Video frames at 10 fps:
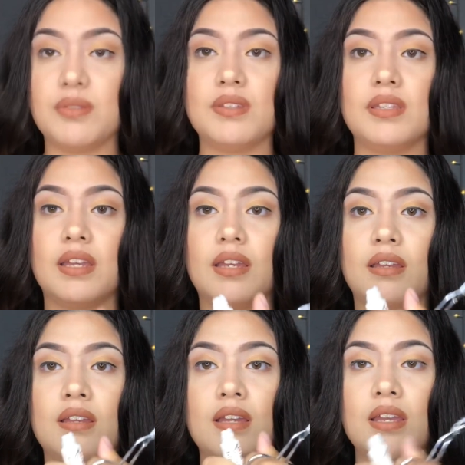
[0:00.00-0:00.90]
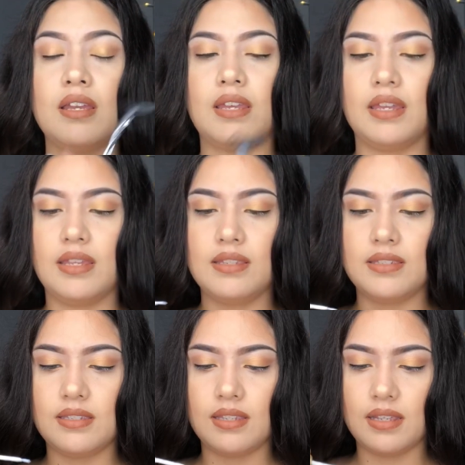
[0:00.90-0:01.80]
using the
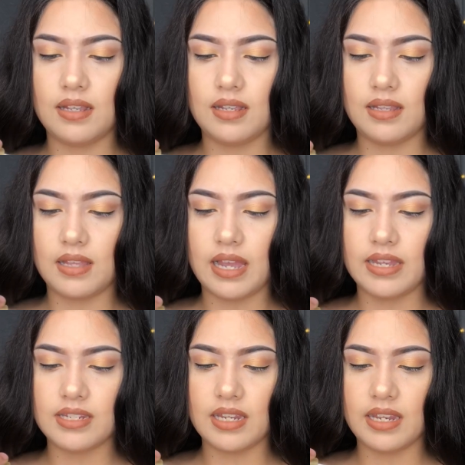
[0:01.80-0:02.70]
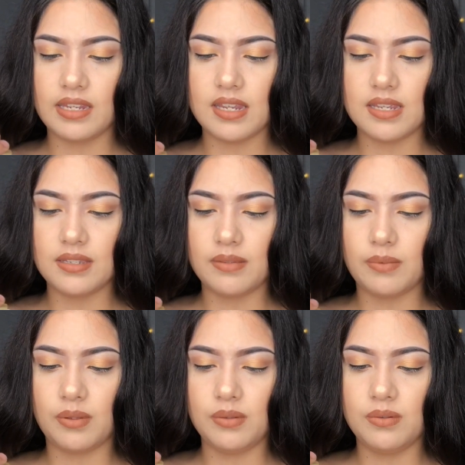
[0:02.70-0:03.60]
Kiss lash
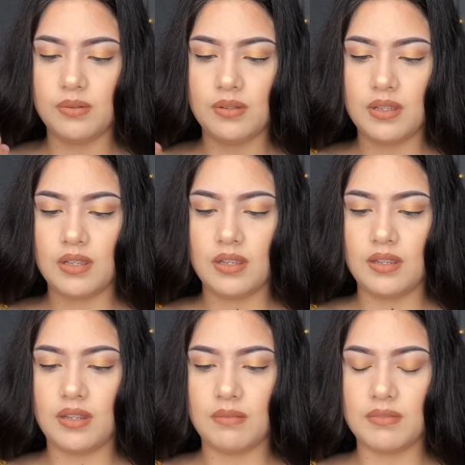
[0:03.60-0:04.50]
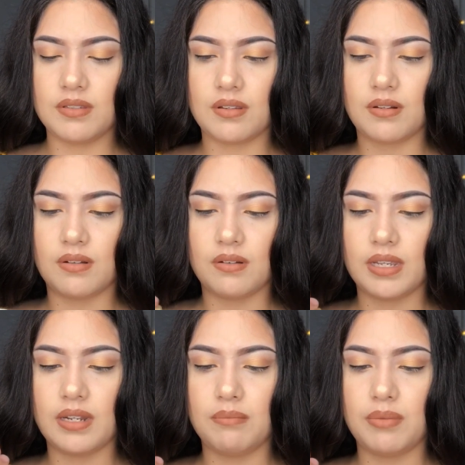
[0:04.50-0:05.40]
adhesive glue, and I'm just gonna go
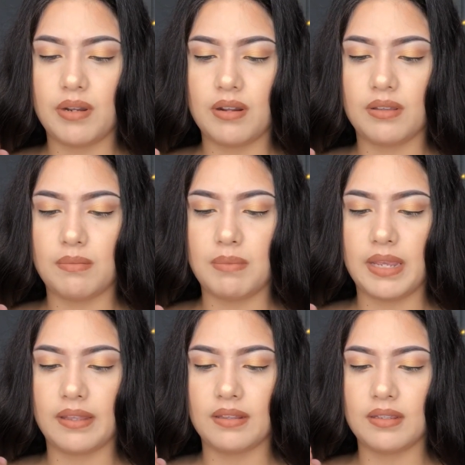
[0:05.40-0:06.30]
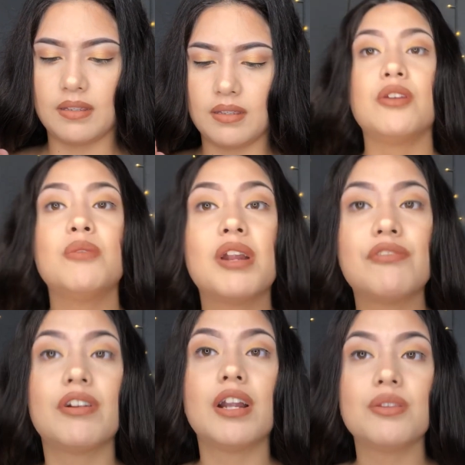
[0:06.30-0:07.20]
ahead and put it on the band. You know what I
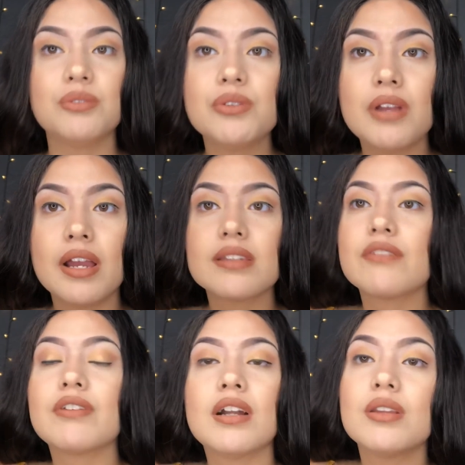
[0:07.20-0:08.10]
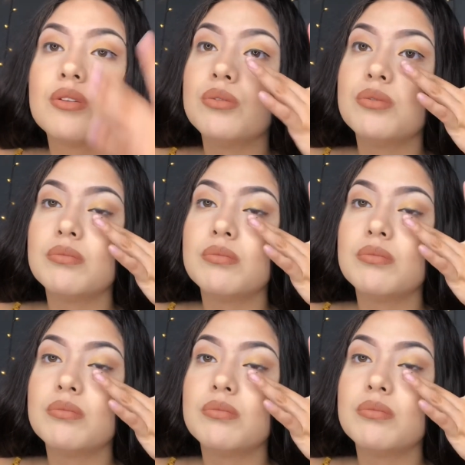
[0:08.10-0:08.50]
forgot to do, you guys? I forgot to do